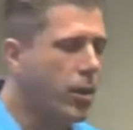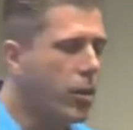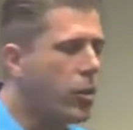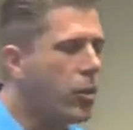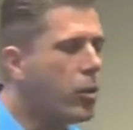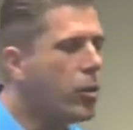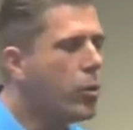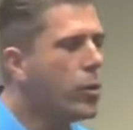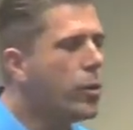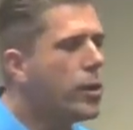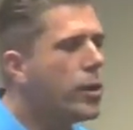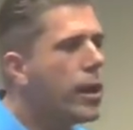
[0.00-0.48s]

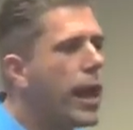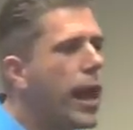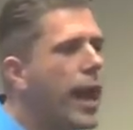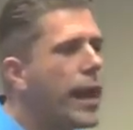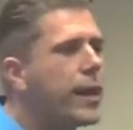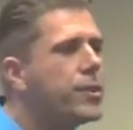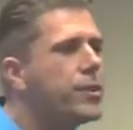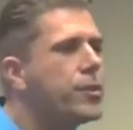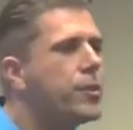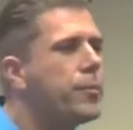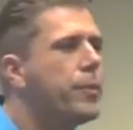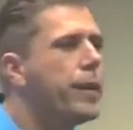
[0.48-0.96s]
Who would
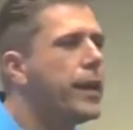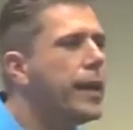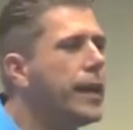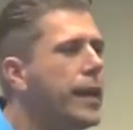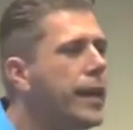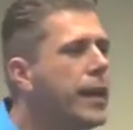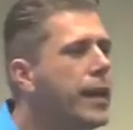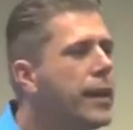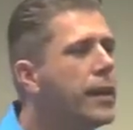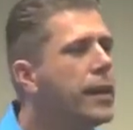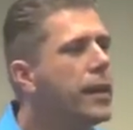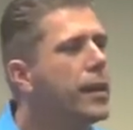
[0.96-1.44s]
like to
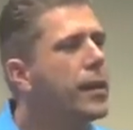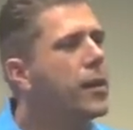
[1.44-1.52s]
be